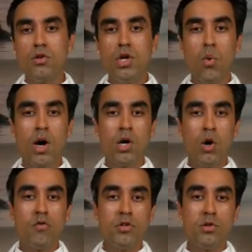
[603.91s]
You don't want to
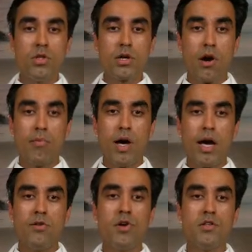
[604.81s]
overdo the
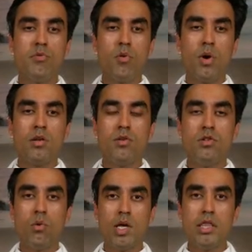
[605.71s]
carbohydrates, but when you
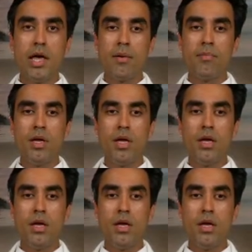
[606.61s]
do eat them,